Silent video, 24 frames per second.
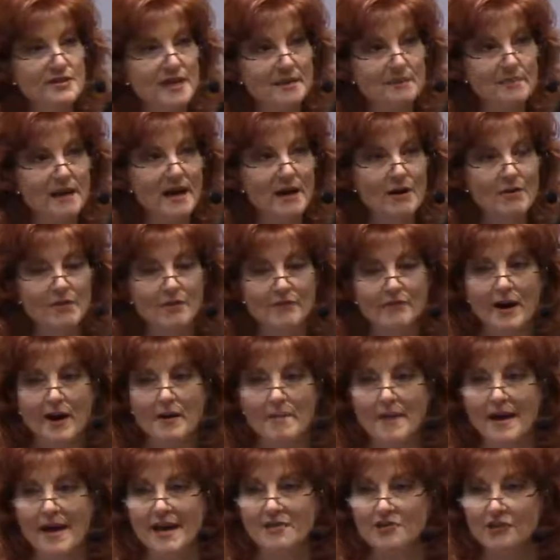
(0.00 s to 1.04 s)
that power of our
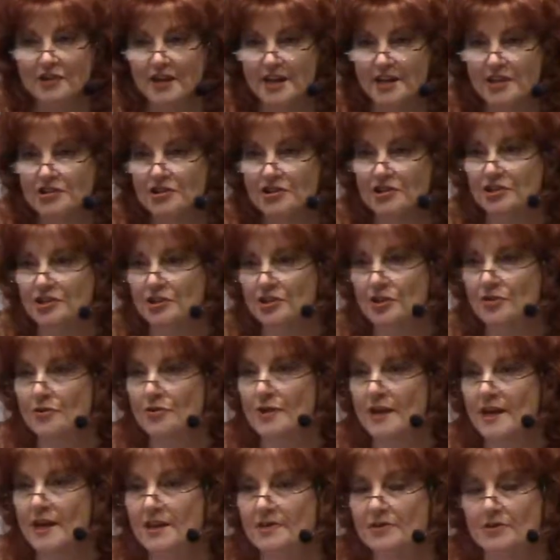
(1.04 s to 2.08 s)
imagination to
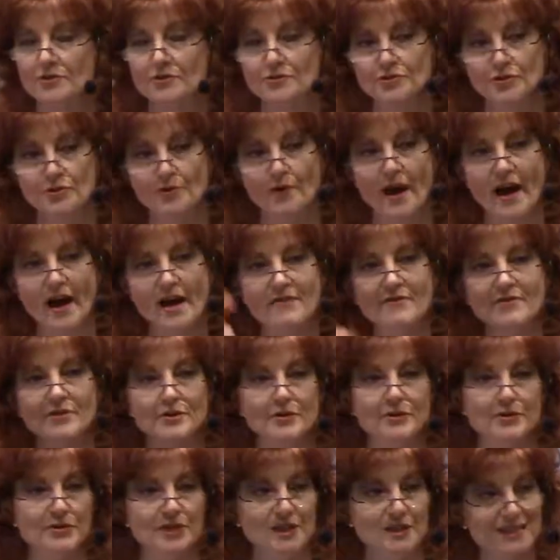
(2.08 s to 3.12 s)
create those new
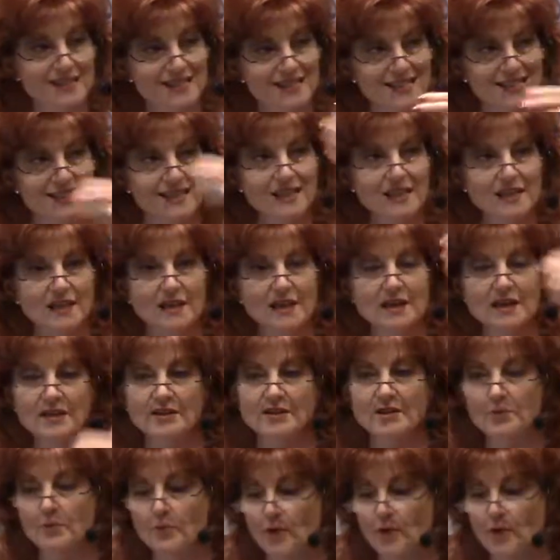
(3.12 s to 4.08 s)
avenues and see the